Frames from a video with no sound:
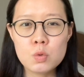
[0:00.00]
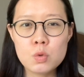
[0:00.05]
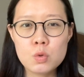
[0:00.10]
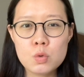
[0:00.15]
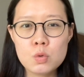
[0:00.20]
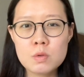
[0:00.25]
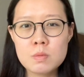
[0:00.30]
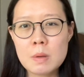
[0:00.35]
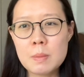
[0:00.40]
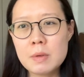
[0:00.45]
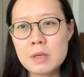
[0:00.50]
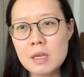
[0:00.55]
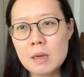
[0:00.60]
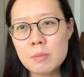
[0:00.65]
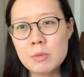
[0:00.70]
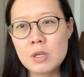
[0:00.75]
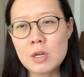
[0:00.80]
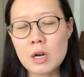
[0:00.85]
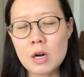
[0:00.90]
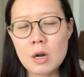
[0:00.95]
who use maybe
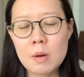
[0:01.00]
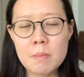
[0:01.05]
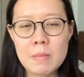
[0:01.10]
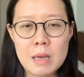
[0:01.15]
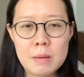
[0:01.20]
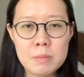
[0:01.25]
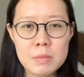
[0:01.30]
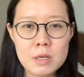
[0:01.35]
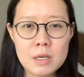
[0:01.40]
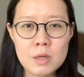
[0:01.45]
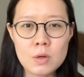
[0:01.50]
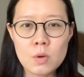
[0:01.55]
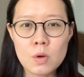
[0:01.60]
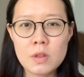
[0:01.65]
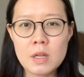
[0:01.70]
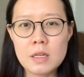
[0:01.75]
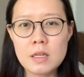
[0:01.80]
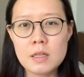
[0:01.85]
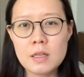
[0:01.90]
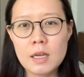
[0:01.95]
EMDR, MAMI and all
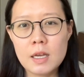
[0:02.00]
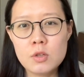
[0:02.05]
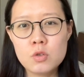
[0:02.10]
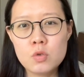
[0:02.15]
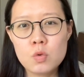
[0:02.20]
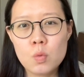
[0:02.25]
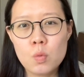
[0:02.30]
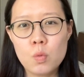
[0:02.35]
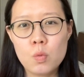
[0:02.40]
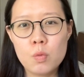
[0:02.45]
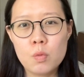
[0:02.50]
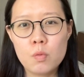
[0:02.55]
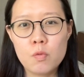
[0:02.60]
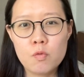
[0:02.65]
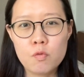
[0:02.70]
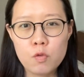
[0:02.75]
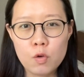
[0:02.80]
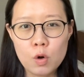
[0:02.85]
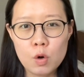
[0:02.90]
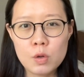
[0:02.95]
that, they tend to
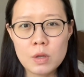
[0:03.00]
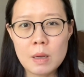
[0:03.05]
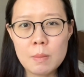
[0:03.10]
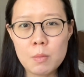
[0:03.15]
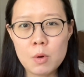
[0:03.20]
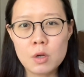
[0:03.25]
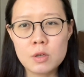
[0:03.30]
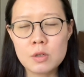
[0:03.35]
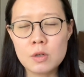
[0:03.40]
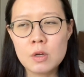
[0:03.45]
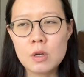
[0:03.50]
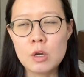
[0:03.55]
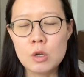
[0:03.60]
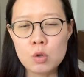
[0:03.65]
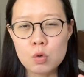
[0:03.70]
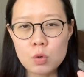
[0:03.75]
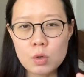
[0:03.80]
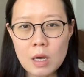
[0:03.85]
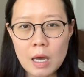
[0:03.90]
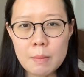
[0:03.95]
follow that model.
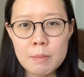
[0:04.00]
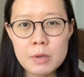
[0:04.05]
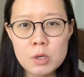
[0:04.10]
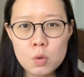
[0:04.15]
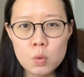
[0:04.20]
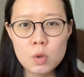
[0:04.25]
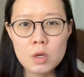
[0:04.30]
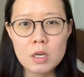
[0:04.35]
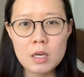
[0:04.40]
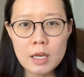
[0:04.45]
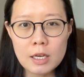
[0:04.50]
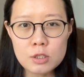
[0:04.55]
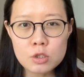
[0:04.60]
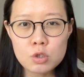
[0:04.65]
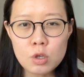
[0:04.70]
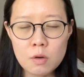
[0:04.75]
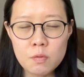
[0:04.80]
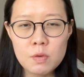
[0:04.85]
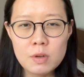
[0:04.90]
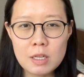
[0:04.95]
You come in quickly, I
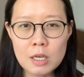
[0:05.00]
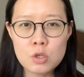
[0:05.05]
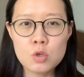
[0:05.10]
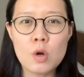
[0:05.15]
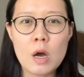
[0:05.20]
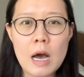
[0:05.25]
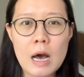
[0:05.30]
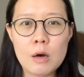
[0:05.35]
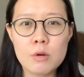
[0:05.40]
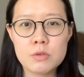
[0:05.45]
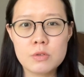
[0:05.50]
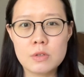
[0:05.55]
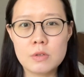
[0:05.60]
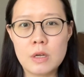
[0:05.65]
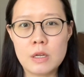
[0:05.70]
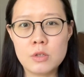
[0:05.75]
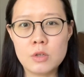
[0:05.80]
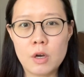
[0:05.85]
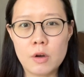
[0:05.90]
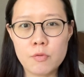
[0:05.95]
solve it, then you're out
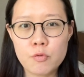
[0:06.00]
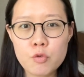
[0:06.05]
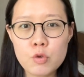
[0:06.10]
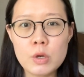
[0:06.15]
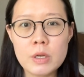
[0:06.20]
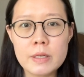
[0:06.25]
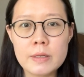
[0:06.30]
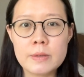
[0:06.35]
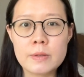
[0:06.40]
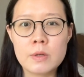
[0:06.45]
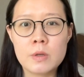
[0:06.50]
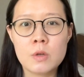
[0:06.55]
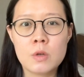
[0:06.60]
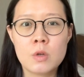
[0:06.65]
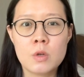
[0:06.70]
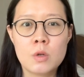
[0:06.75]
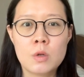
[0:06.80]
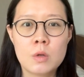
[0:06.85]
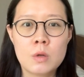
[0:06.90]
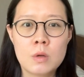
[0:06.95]
and you're free.
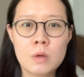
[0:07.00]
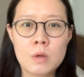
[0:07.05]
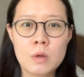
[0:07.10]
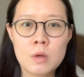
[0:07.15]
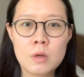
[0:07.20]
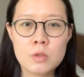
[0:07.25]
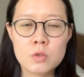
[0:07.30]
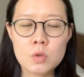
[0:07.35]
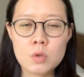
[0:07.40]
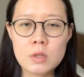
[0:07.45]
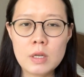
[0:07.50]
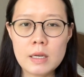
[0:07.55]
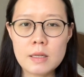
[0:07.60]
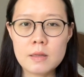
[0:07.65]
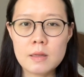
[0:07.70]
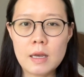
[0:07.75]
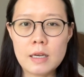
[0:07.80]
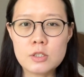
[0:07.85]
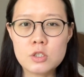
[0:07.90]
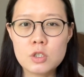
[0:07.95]
So
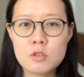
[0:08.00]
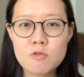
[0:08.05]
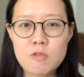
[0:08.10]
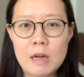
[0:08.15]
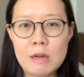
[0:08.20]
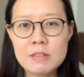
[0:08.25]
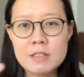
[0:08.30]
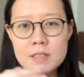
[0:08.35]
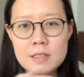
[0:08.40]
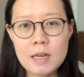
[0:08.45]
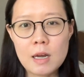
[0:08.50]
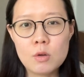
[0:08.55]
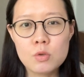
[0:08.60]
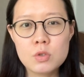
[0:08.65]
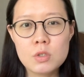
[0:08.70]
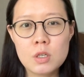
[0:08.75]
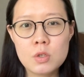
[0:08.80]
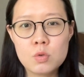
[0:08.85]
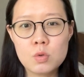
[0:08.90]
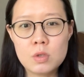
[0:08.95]
that actually runs
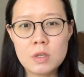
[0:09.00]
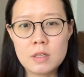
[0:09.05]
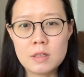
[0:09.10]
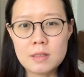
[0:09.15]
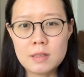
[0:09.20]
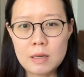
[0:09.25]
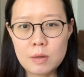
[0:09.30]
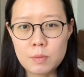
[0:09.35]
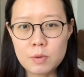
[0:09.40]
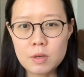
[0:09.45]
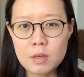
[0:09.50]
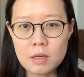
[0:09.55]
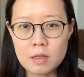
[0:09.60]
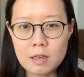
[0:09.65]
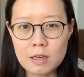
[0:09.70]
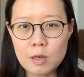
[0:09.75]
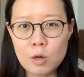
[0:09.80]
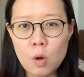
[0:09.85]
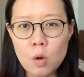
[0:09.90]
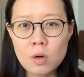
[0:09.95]
counter to
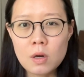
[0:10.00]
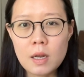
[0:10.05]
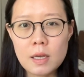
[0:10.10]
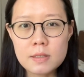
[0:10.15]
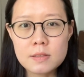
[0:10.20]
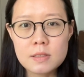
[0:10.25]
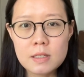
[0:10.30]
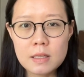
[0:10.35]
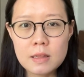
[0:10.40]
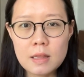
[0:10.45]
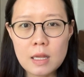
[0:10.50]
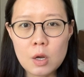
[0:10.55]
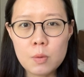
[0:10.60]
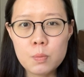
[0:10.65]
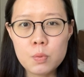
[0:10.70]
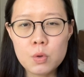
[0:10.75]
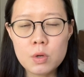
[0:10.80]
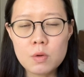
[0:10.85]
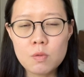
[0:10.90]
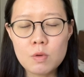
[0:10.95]
the long-lasting
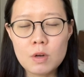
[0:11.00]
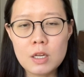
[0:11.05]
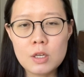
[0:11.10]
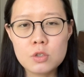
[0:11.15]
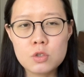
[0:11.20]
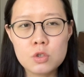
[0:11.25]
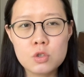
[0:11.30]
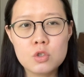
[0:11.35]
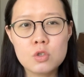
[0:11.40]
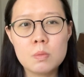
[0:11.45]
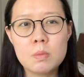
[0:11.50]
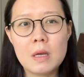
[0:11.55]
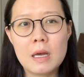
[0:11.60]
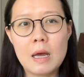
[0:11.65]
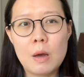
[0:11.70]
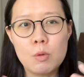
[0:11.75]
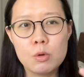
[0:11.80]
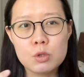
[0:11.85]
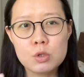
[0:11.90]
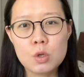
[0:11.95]
therapeutic relationship that
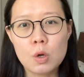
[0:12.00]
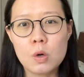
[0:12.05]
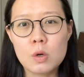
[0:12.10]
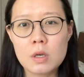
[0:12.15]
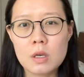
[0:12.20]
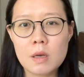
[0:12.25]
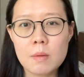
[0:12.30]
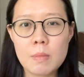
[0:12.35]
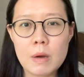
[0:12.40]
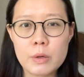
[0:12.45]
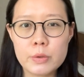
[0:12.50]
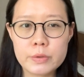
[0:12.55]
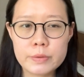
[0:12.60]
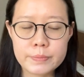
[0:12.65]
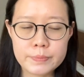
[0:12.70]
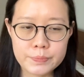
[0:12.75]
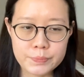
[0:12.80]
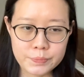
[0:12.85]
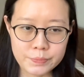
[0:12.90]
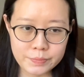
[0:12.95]
I was talking about.
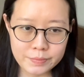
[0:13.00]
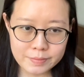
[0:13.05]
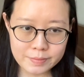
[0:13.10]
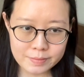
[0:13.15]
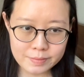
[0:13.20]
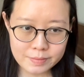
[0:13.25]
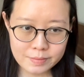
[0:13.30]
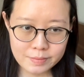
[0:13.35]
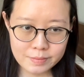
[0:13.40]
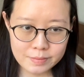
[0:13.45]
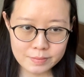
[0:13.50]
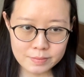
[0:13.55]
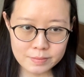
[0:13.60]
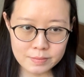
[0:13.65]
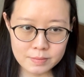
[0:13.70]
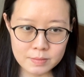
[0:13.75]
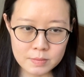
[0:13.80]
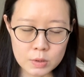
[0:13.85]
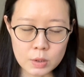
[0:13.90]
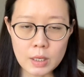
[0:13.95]

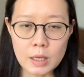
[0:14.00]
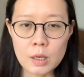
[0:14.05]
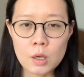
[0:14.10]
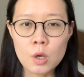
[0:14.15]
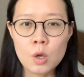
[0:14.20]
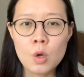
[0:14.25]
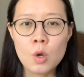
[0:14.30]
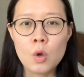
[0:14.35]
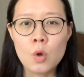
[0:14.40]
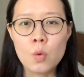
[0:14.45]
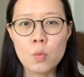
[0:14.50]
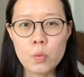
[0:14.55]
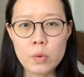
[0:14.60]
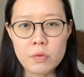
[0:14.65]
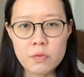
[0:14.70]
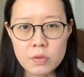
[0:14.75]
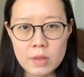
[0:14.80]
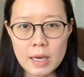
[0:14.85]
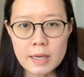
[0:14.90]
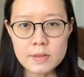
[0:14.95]
Okay,
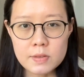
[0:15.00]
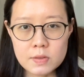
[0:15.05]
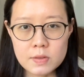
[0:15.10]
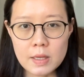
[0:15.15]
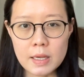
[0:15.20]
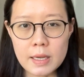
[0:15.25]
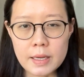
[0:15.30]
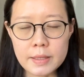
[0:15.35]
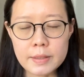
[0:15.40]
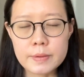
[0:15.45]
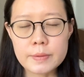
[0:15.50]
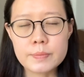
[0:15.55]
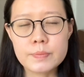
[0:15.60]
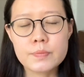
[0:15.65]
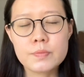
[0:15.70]
with that said,